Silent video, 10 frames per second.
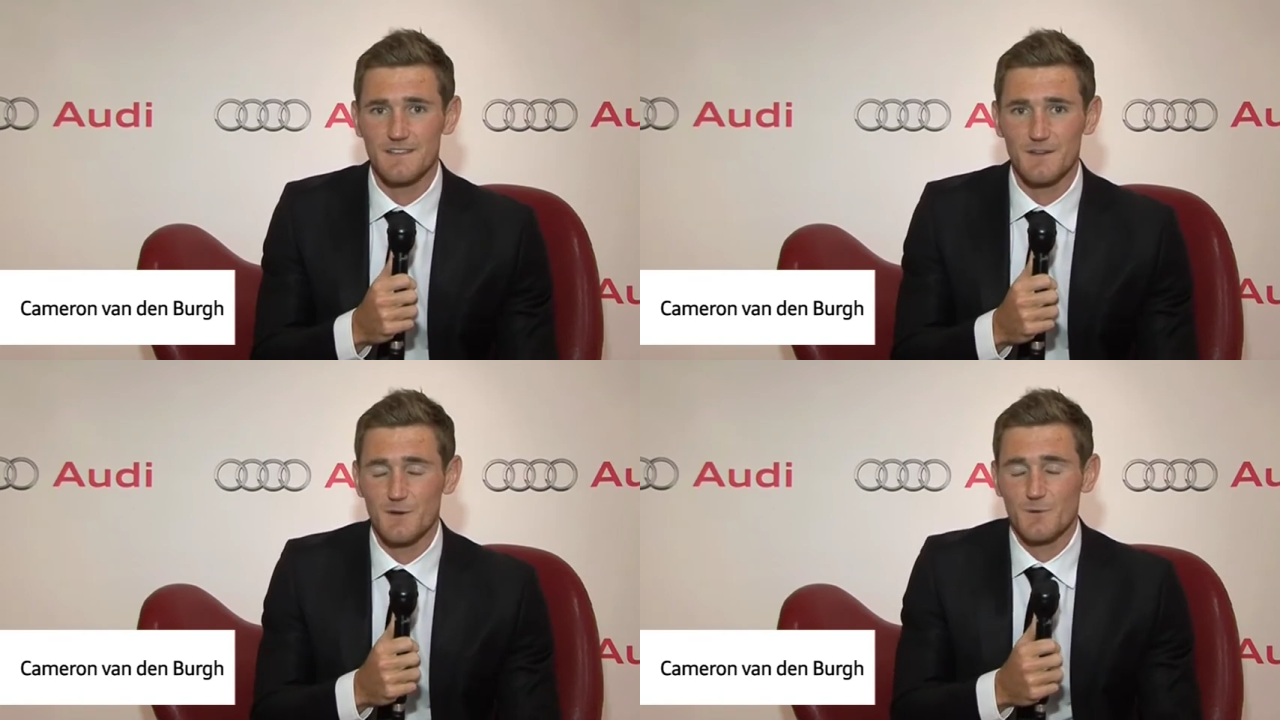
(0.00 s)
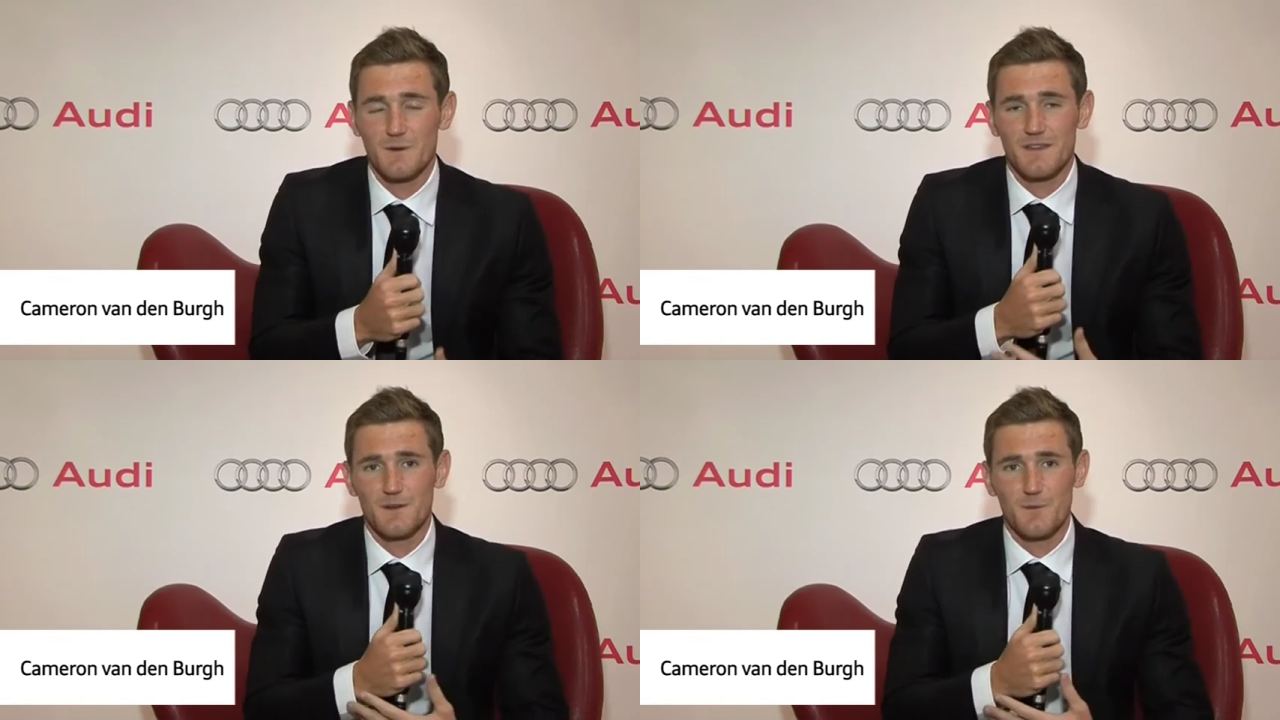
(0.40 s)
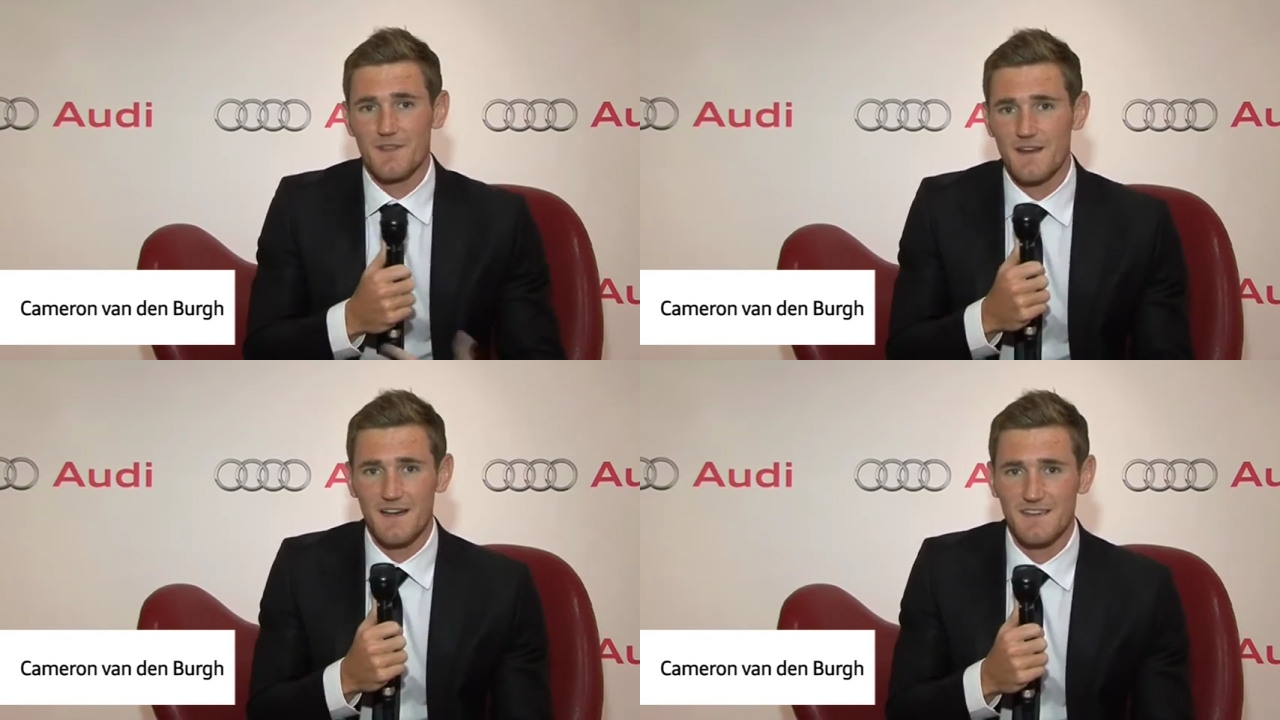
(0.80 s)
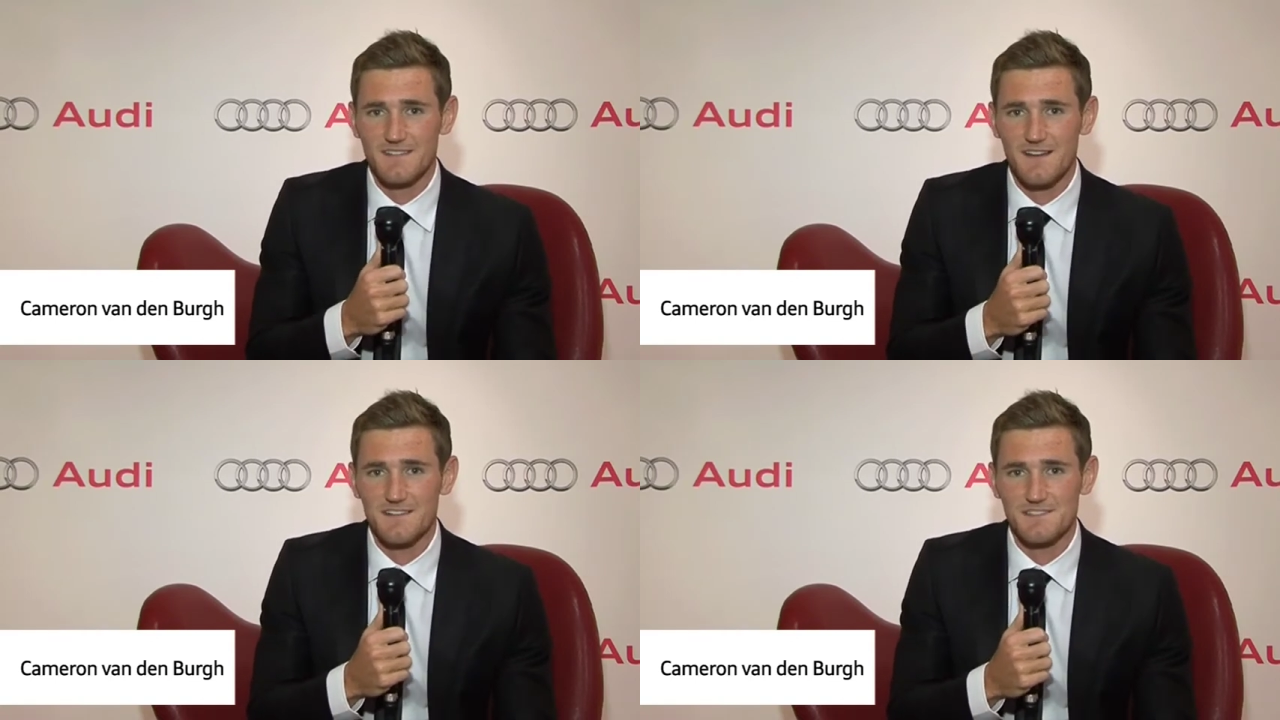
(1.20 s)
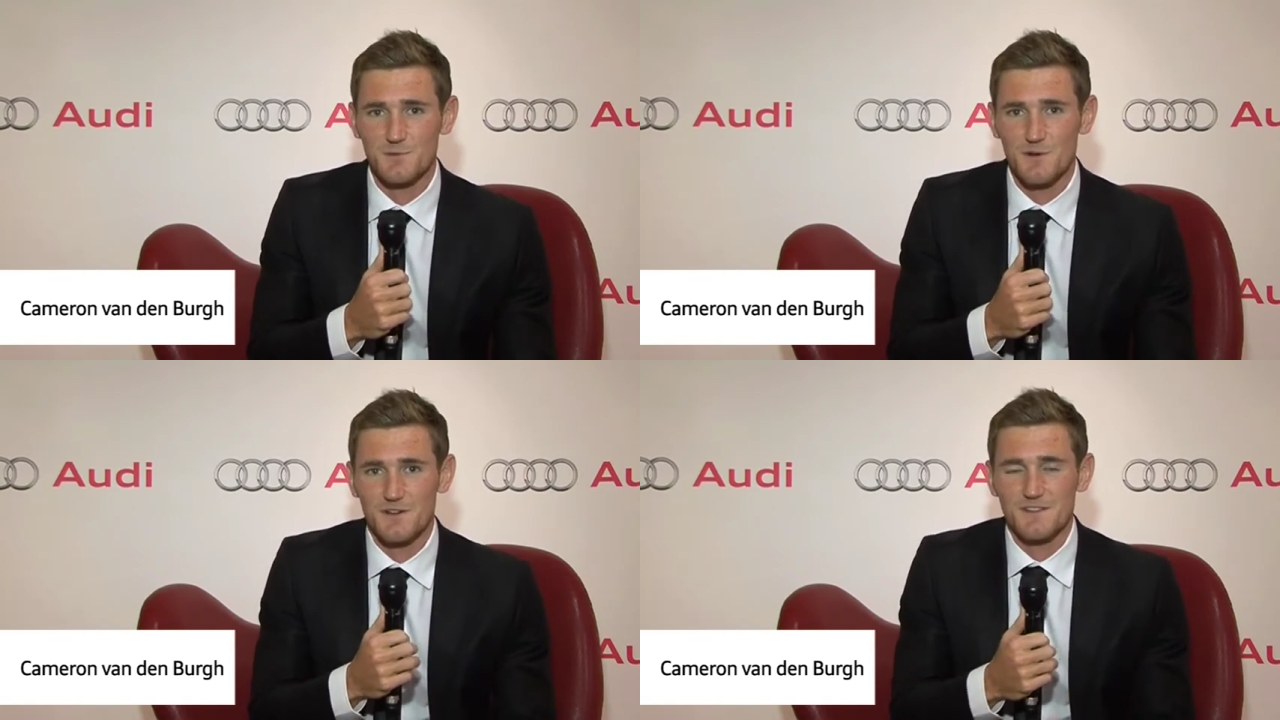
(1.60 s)
You know, we're the luckiest guys in
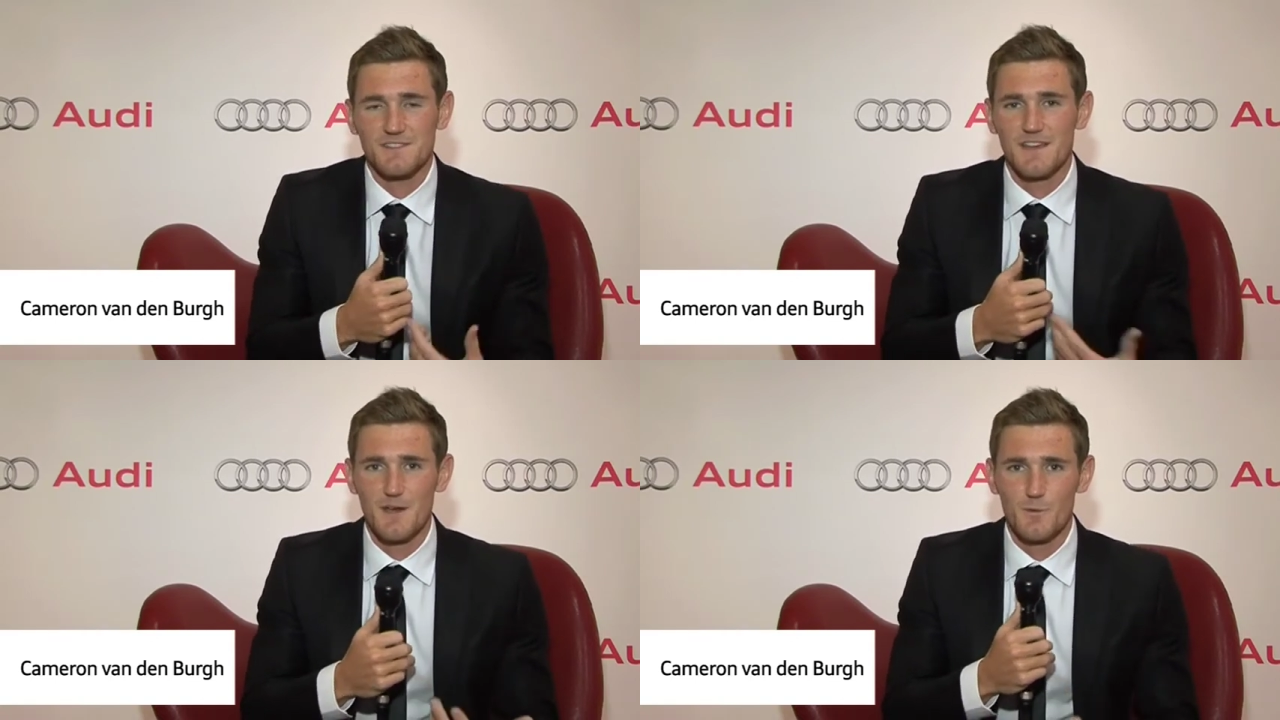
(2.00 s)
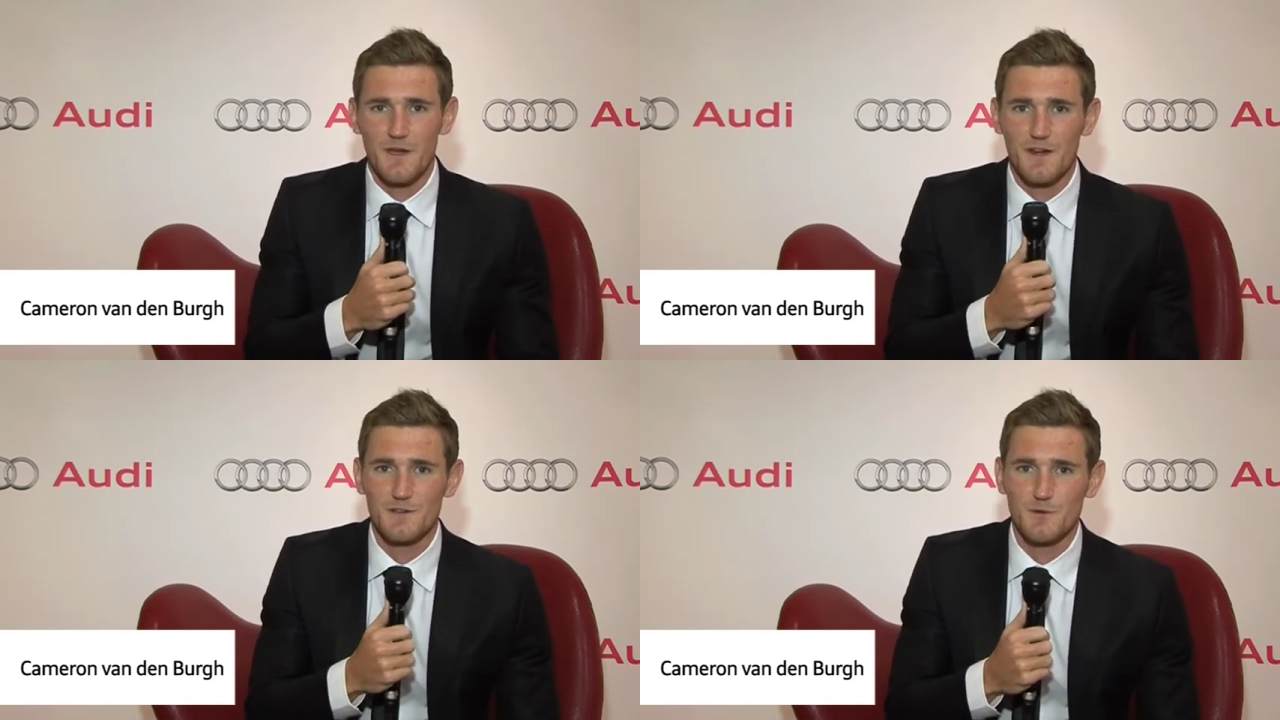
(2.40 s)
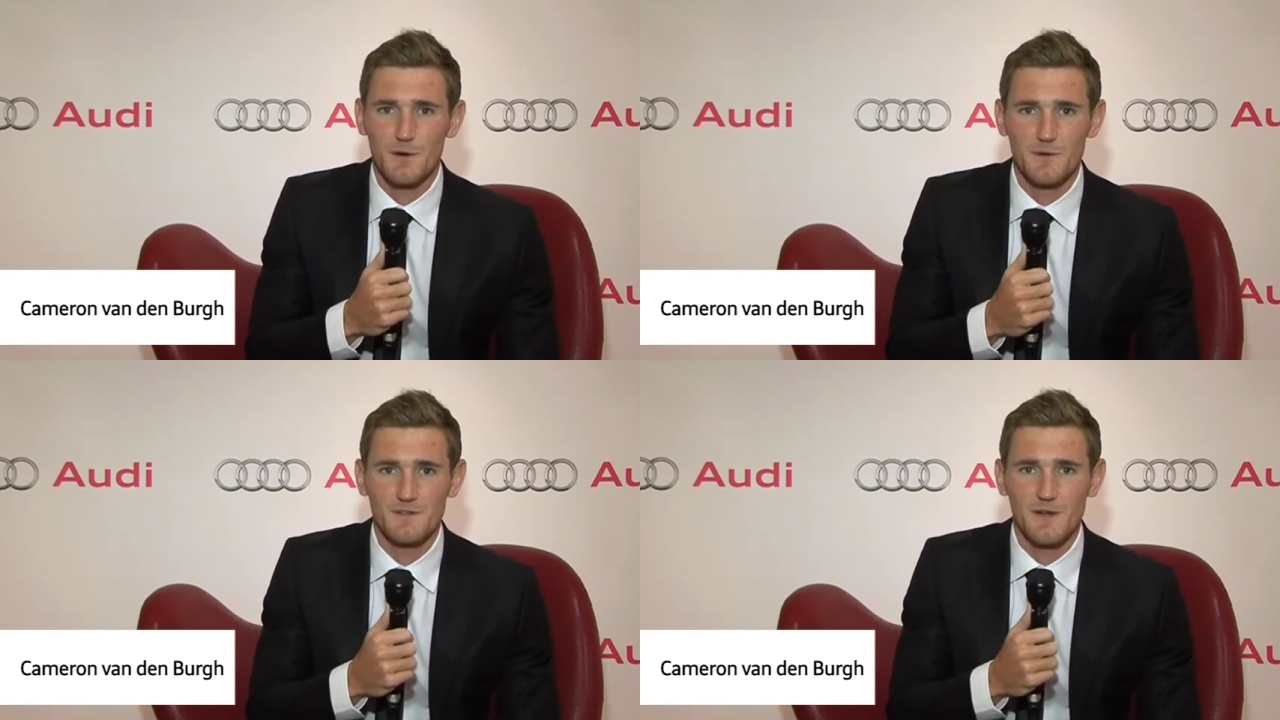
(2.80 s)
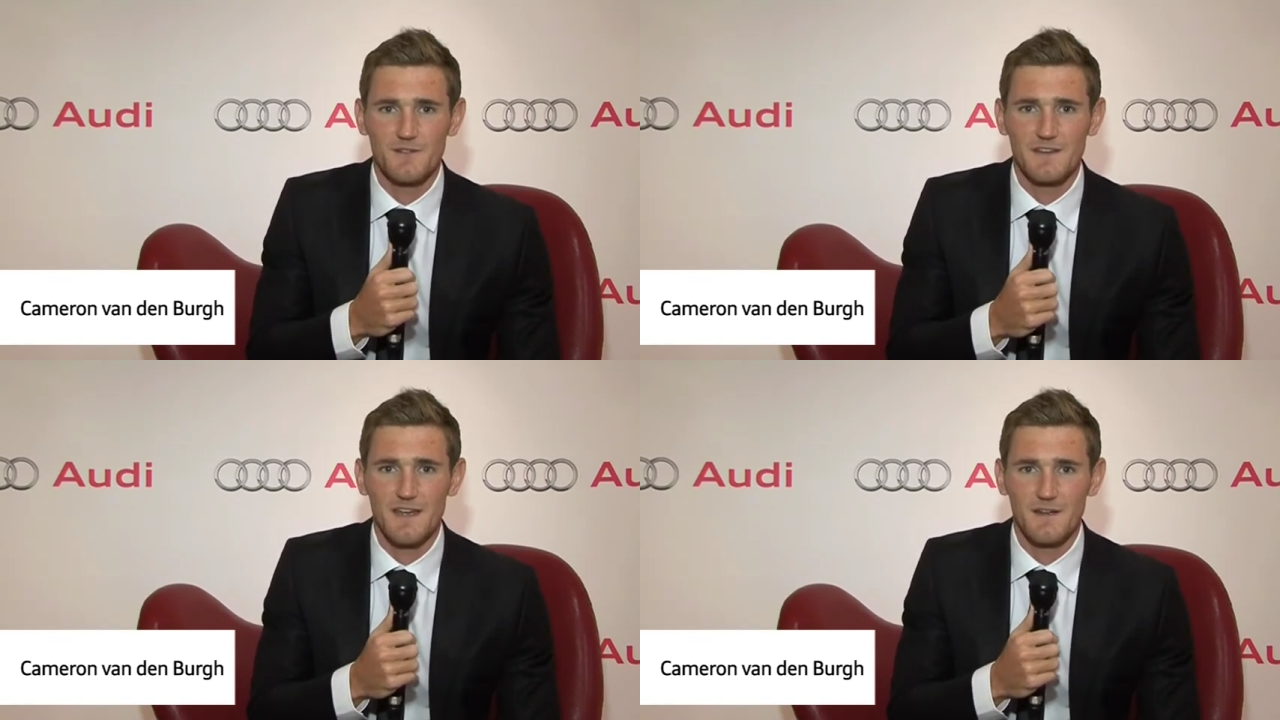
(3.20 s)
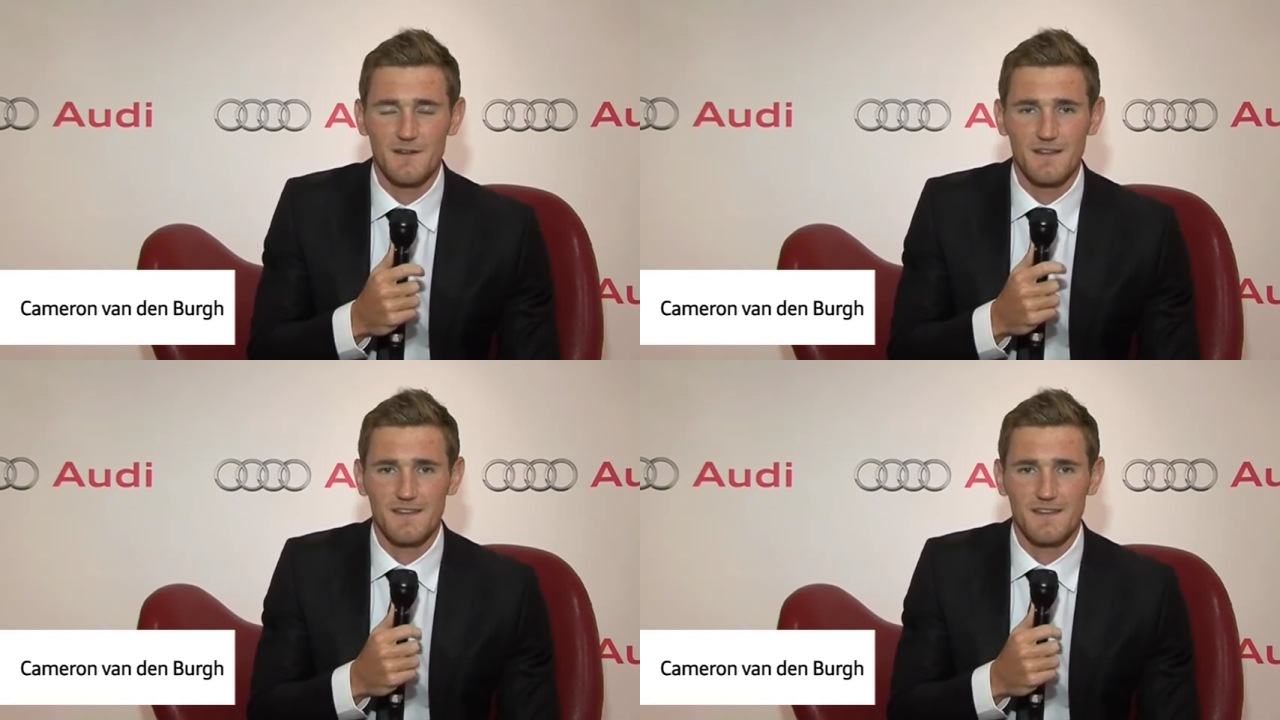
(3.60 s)
the world because we get to do what we do every day,